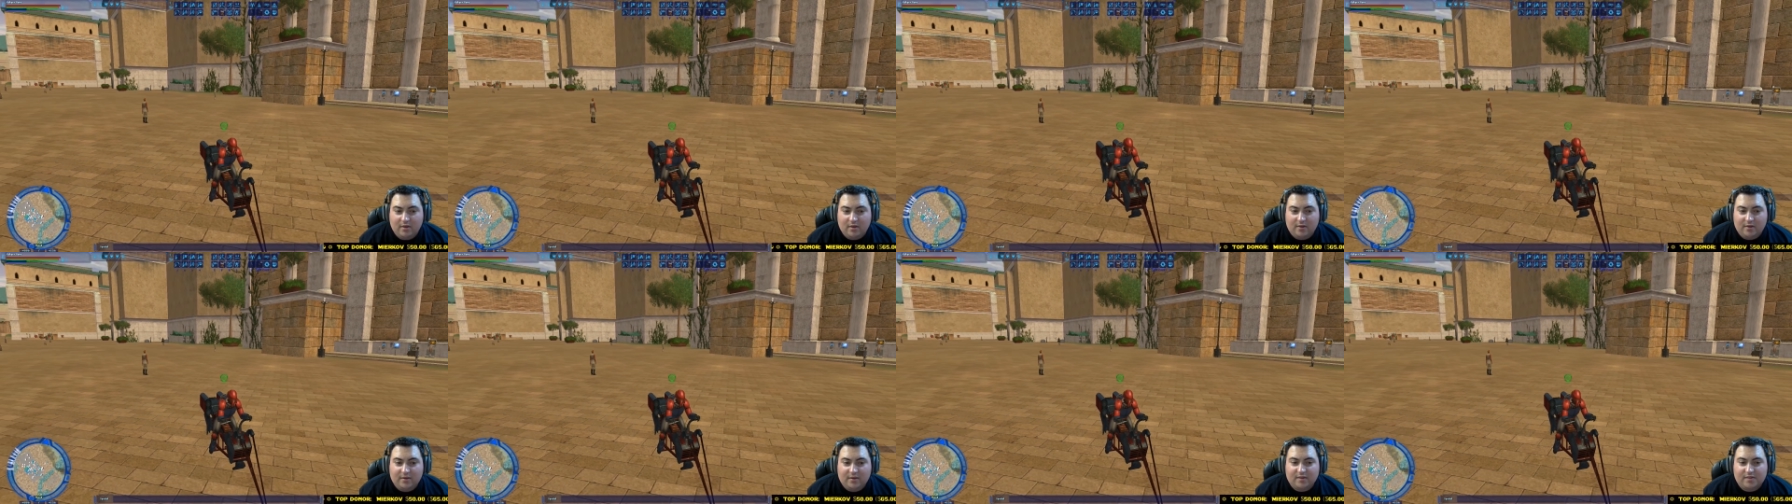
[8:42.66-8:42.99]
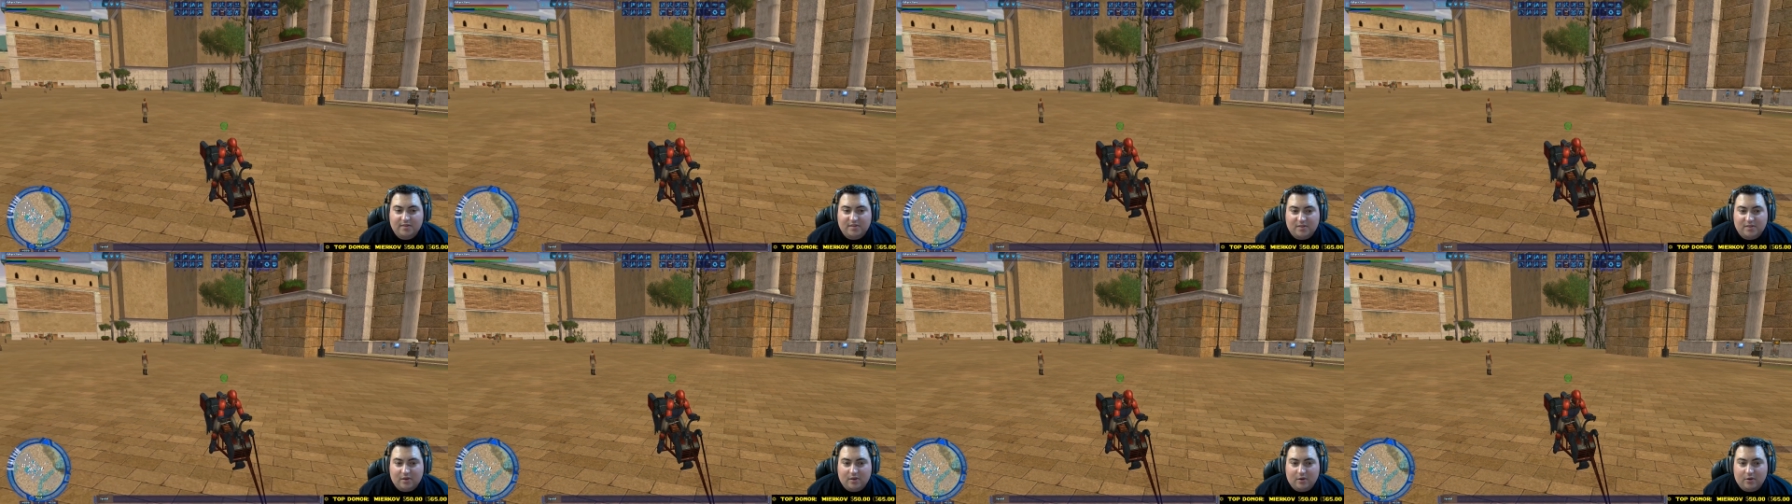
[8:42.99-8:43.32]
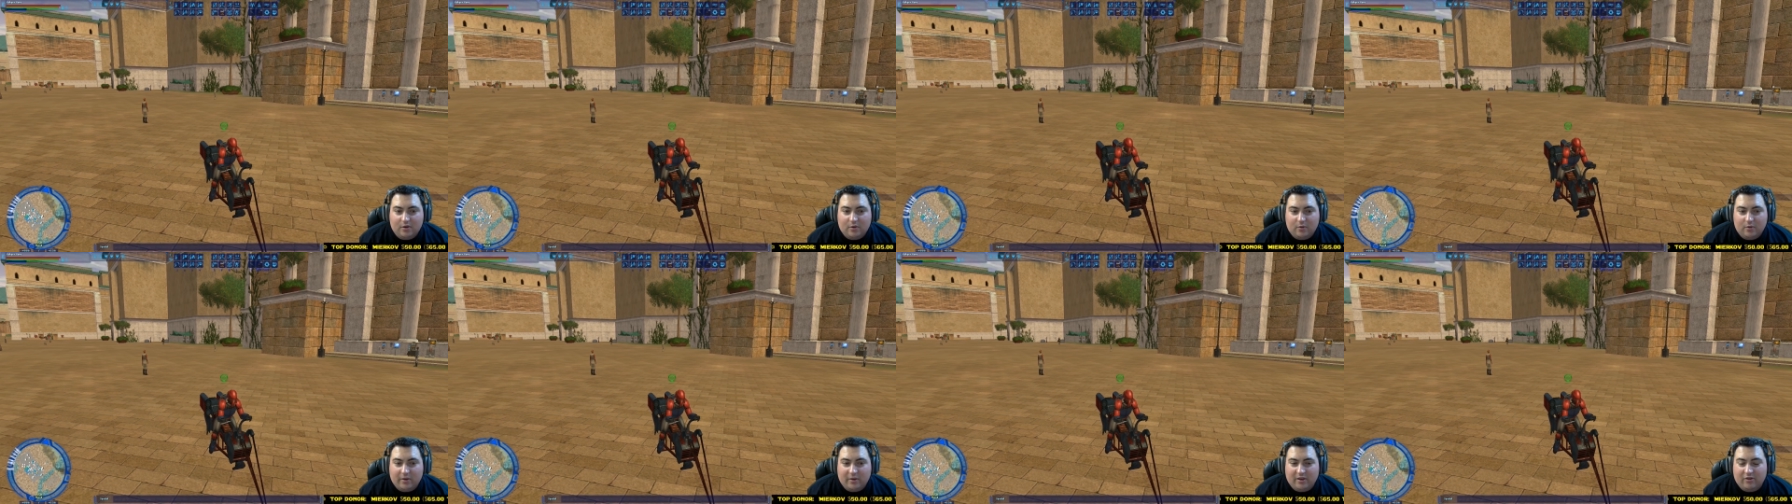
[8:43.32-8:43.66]

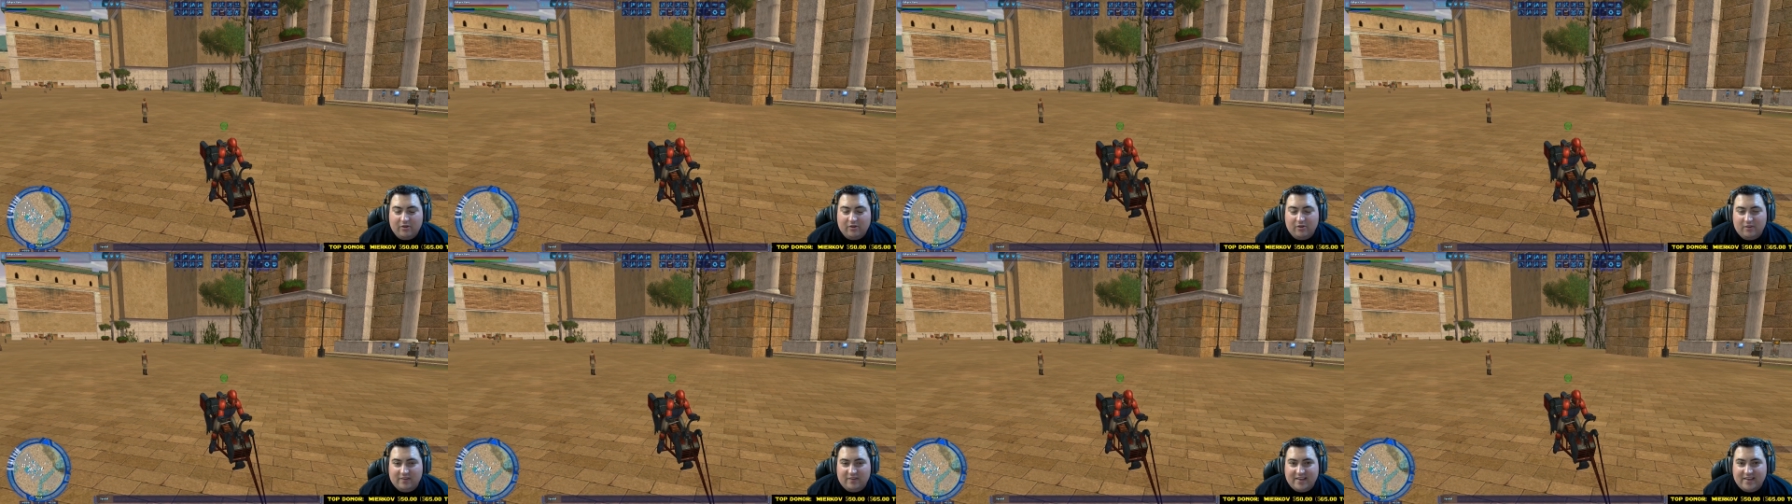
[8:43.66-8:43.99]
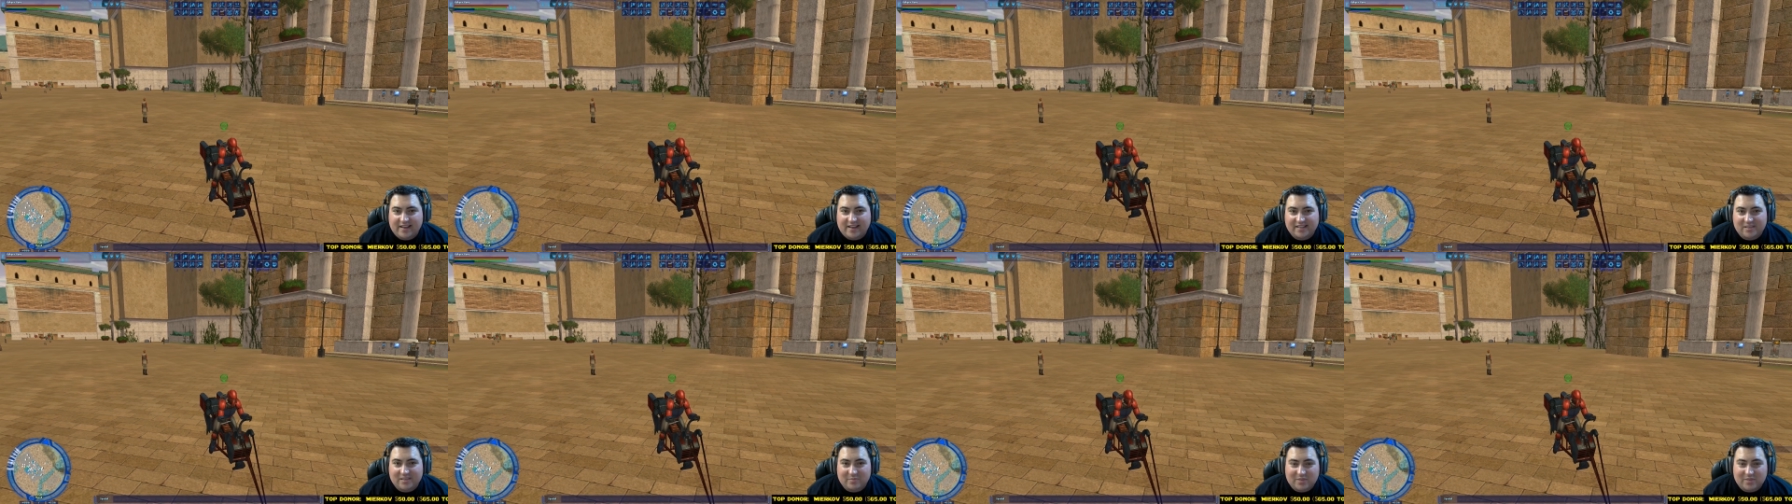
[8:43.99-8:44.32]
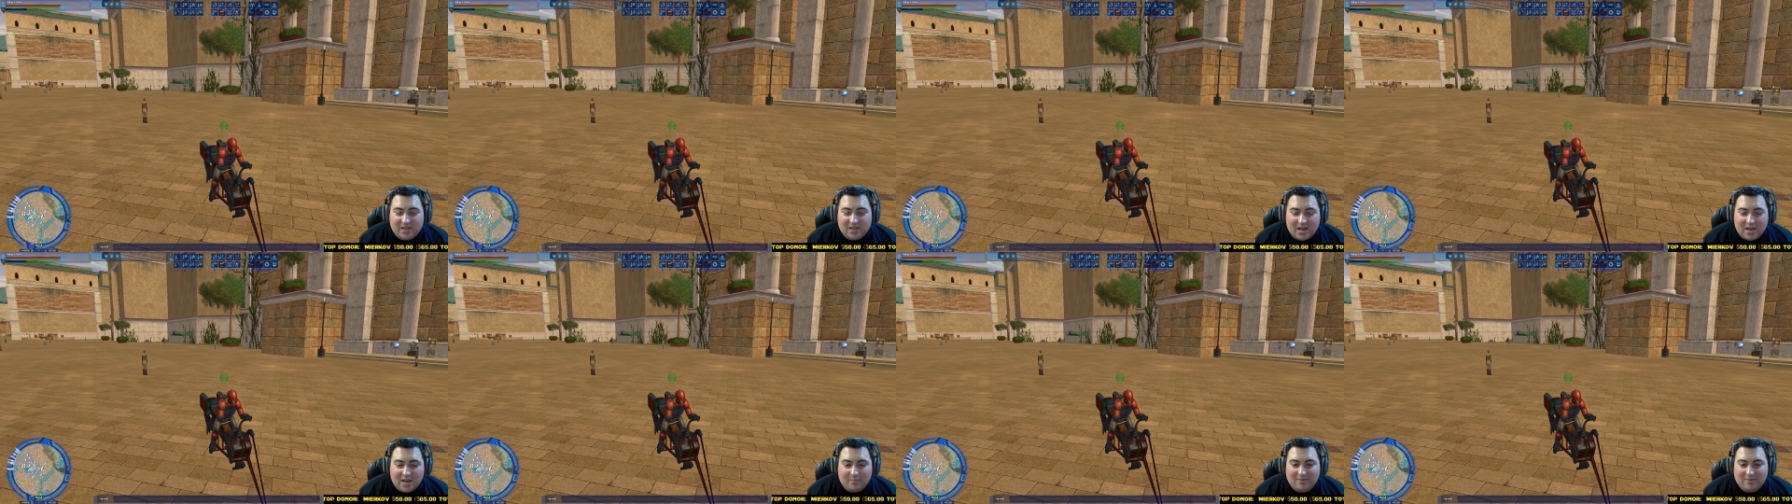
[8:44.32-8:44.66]
So it could take some
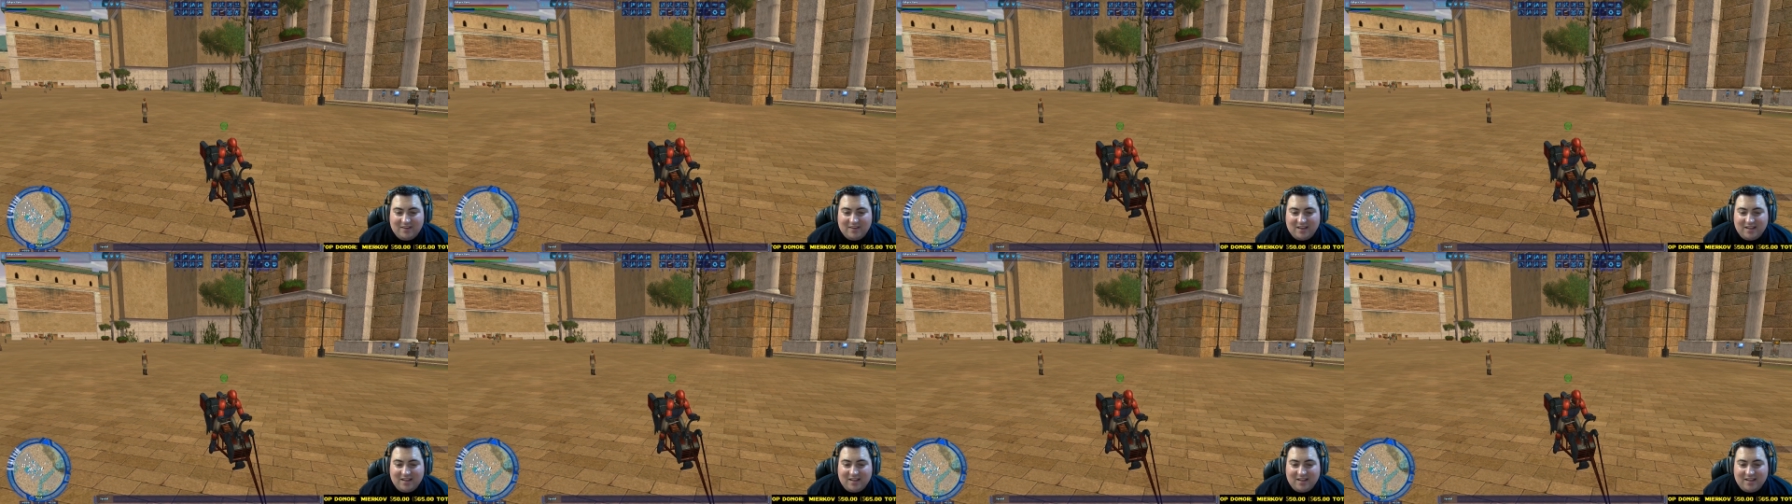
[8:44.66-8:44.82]
time to